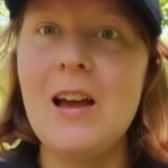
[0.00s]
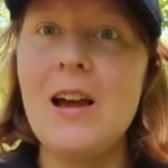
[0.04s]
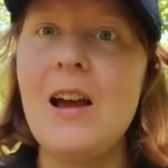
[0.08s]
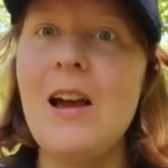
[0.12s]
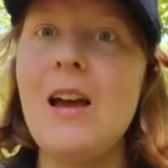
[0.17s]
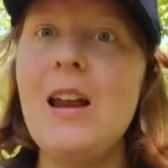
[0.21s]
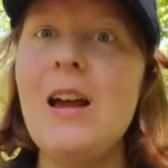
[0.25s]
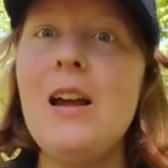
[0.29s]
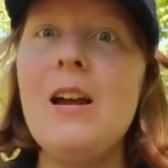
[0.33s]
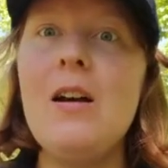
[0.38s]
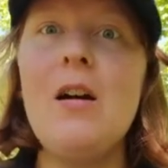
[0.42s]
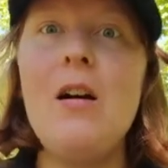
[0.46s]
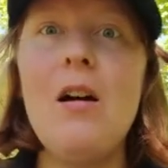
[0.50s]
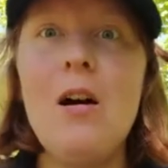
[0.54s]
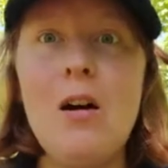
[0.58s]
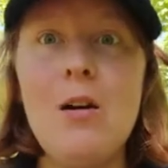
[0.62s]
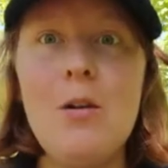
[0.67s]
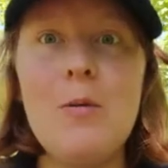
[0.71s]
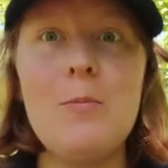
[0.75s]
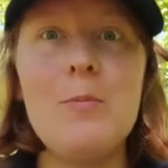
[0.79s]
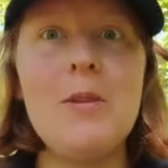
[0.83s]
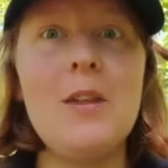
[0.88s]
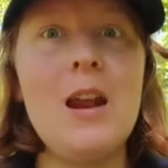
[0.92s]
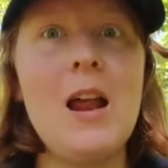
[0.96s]
And I
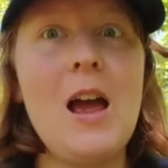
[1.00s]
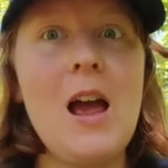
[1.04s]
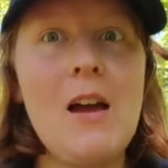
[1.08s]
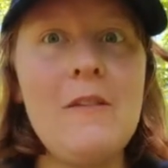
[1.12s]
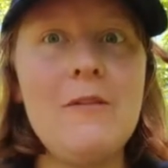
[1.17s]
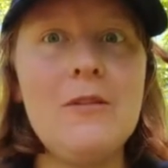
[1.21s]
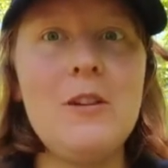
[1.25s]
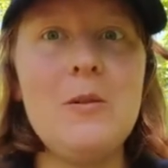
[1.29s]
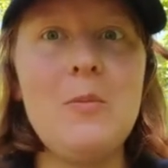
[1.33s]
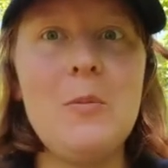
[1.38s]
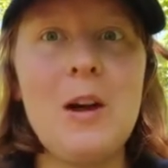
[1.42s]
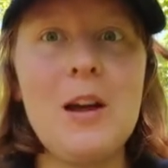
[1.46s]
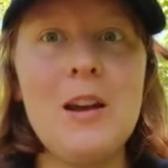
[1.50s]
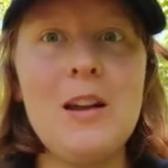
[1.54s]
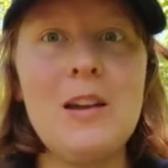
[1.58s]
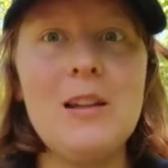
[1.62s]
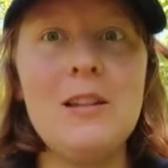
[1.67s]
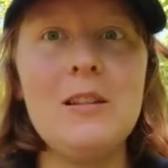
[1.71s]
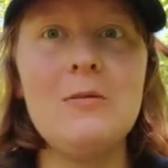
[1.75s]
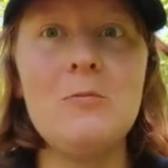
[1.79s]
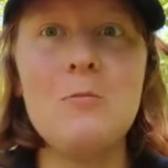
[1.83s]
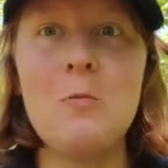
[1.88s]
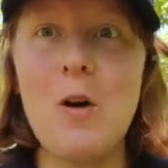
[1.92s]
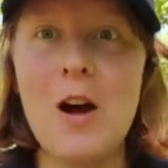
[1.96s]
hope that everybody
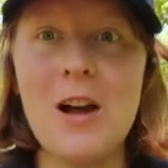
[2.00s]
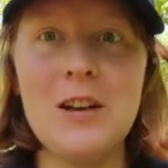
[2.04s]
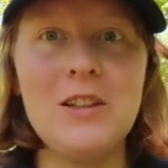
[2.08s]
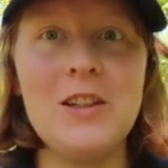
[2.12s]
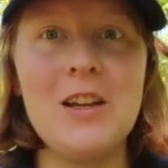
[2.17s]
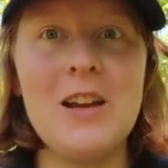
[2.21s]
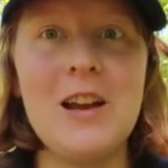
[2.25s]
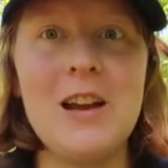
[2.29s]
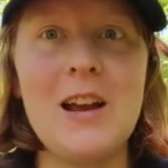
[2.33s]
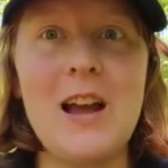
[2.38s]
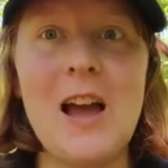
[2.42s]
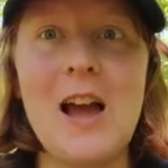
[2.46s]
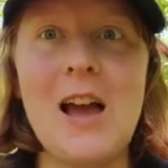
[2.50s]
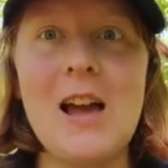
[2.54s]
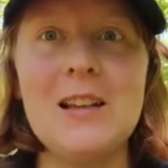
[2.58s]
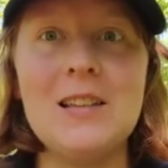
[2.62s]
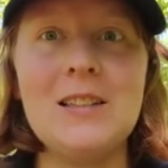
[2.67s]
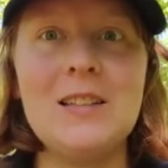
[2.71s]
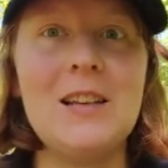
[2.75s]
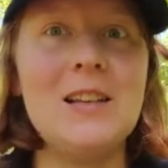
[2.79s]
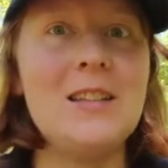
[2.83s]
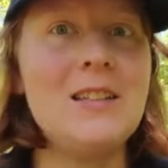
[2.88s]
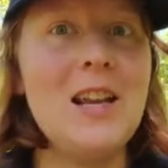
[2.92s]
watching has